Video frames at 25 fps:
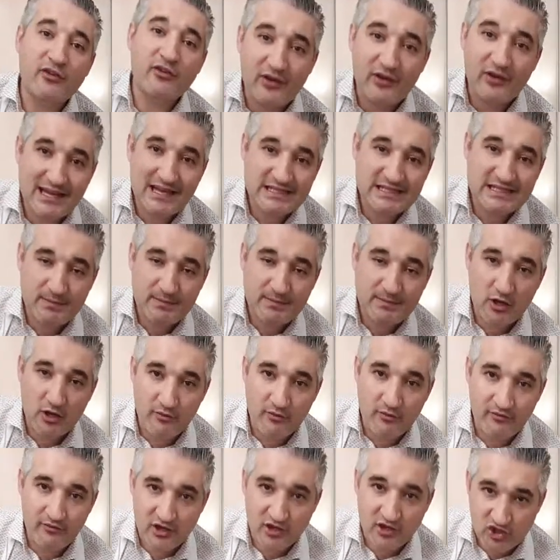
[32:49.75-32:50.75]
recipe on
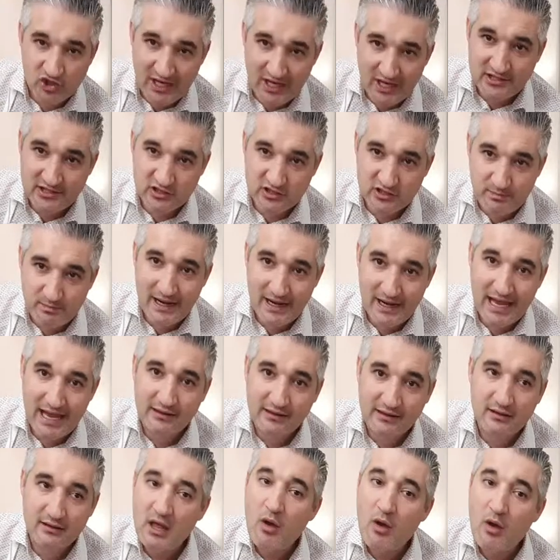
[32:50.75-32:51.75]
Vincenzo's plate
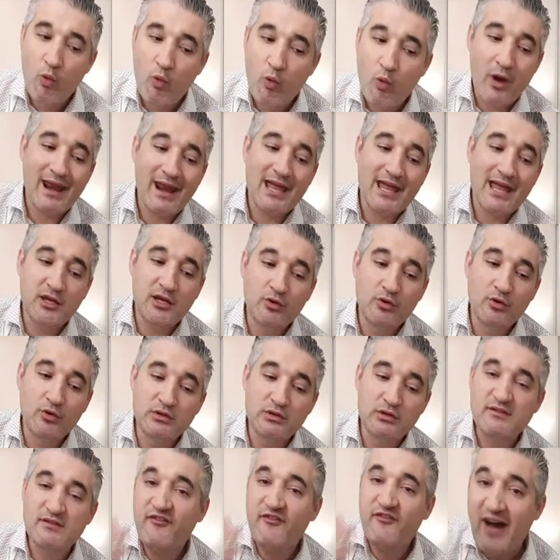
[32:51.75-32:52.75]
where I use
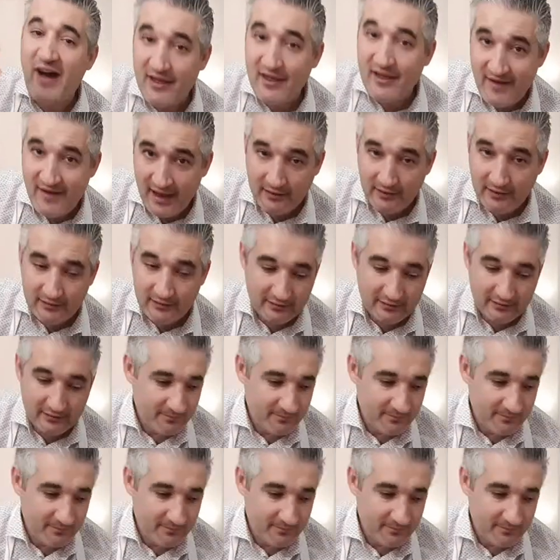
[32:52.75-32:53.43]
5 eggs